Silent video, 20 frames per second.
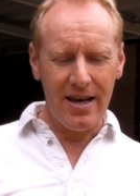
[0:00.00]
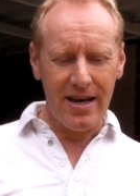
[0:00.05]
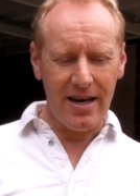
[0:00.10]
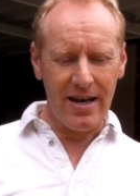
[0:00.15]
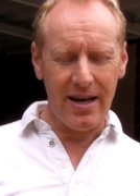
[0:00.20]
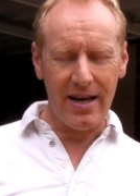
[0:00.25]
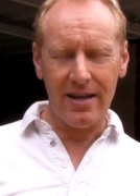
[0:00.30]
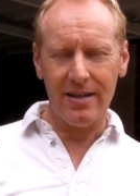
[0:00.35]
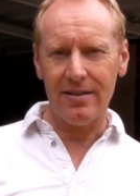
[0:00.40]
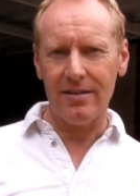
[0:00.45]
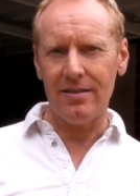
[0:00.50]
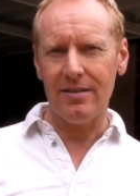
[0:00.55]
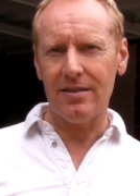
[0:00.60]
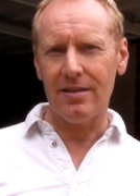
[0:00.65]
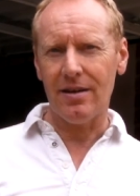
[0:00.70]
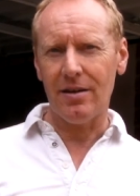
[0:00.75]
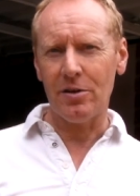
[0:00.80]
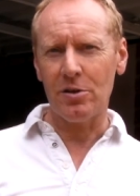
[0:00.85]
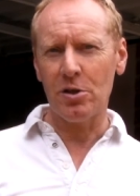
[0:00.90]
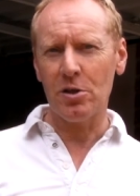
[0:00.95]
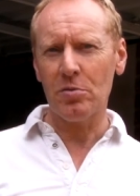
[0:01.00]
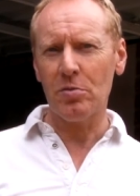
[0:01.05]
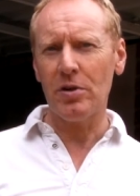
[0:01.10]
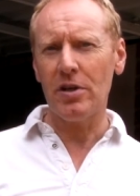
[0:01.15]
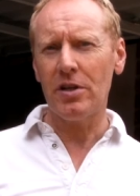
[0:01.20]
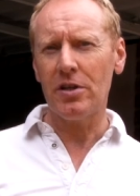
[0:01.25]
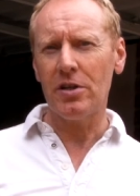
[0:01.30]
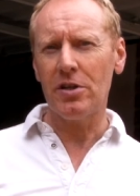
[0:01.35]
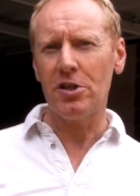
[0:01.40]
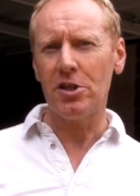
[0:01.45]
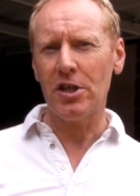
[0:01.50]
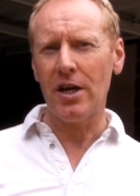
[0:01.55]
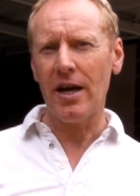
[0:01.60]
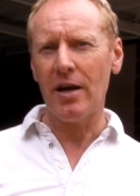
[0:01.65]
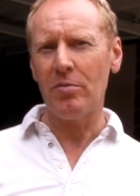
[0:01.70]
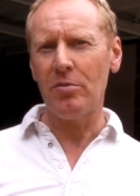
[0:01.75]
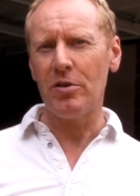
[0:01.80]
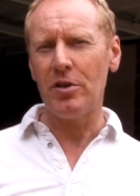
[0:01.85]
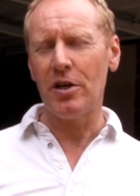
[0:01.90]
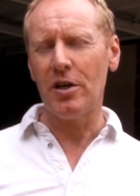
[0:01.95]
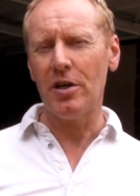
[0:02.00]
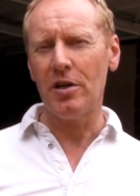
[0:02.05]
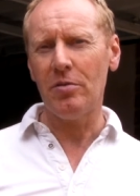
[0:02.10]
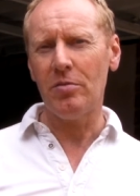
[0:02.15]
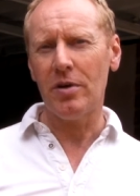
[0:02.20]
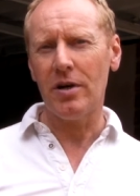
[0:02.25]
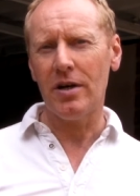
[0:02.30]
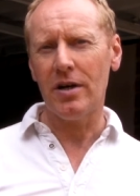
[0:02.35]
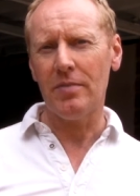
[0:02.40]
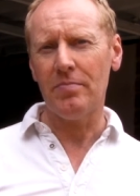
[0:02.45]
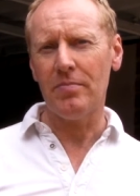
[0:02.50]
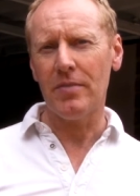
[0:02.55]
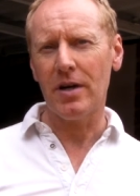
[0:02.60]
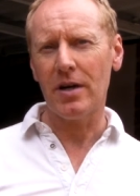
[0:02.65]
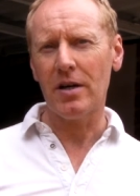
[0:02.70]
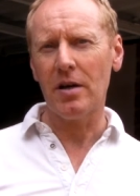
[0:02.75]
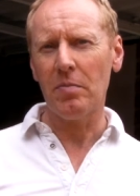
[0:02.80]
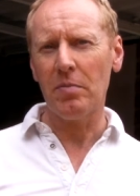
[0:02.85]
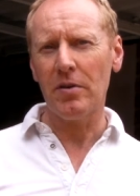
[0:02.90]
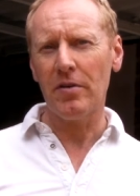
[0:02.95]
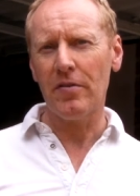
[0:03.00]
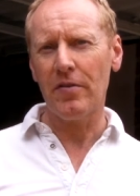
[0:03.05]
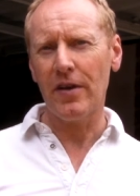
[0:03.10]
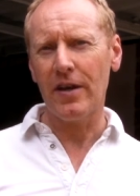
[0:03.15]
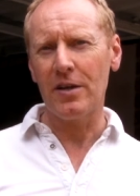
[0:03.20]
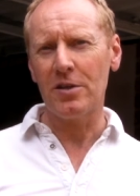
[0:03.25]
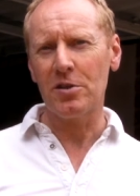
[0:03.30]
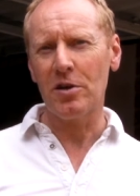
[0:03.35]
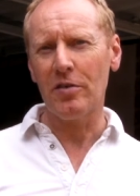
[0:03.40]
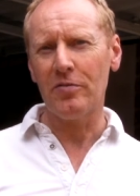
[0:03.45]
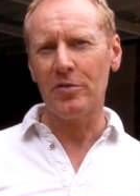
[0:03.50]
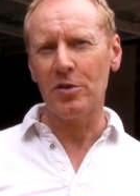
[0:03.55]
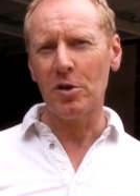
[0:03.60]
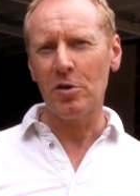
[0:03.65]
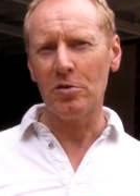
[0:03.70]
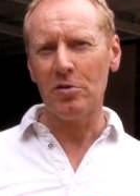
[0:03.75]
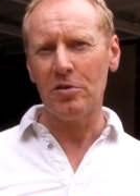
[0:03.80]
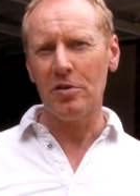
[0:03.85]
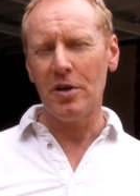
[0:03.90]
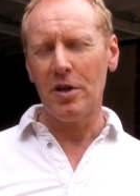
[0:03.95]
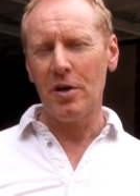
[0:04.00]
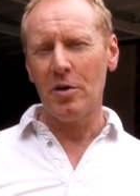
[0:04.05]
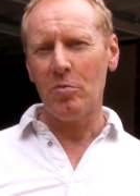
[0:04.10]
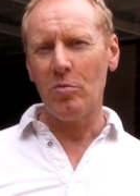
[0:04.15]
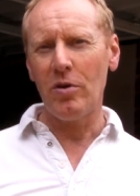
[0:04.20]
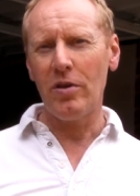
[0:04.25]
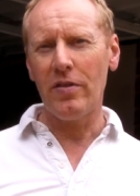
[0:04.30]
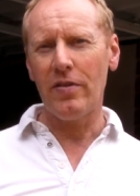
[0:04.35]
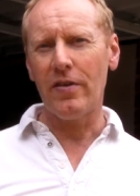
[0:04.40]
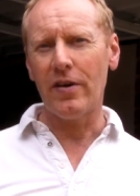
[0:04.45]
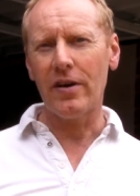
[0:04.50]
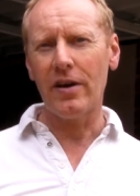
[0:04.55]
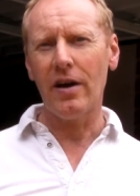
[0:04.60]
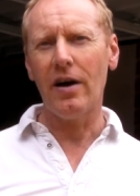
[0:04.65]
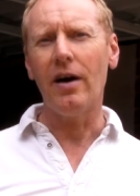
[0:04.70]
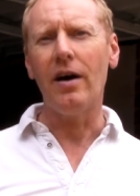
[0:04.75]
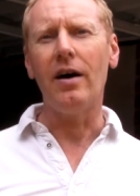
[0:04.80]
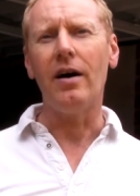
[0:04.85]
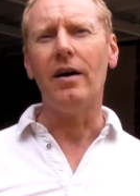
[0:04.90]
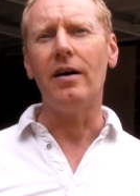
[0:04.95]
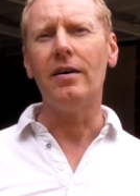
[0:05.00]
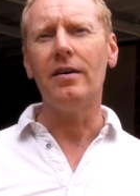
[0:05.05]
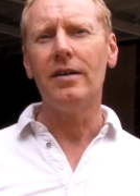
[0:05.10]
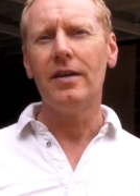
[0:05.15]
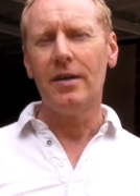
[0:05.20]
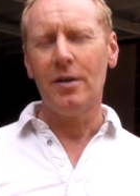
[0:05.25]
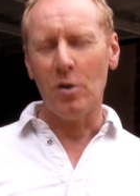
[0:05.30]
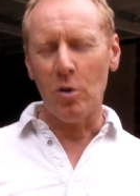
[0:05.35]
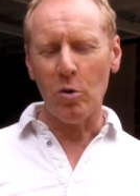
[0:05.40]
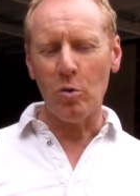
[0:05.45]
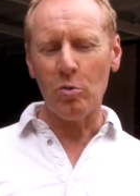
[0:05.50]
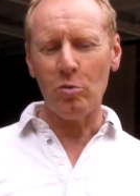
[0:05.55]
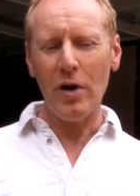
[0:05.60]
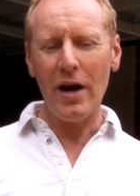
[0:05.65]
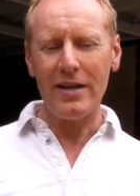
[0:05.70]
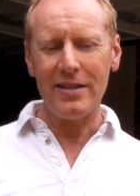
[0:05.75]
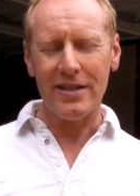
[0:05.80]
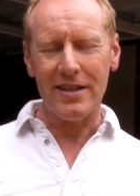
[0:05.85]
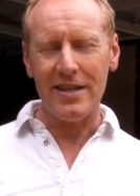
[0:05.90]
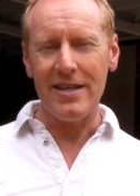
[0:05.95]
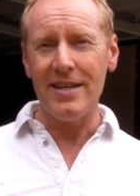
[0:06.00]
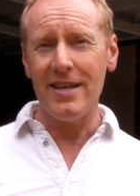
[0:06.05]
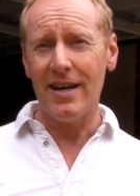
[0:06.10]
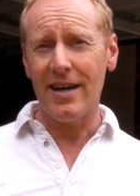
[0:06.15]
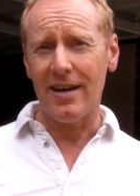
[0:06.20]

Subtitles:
and I just wanted to share with you a couple of things I've done with the car already.